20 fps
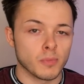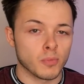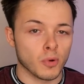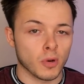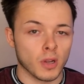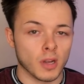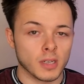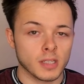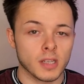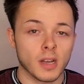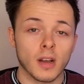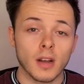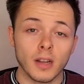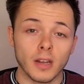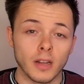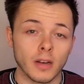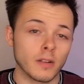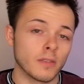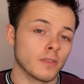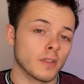products that I
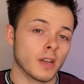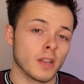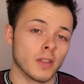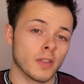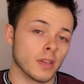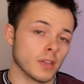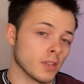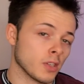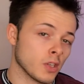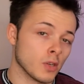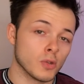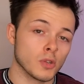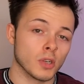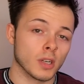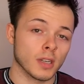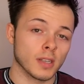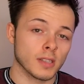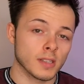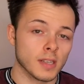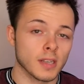love and think that you should
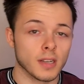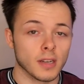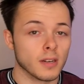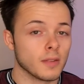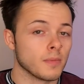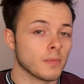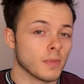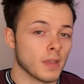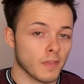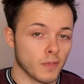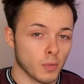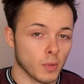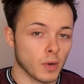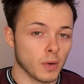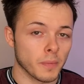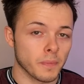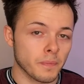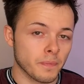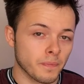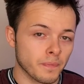consider, if you will.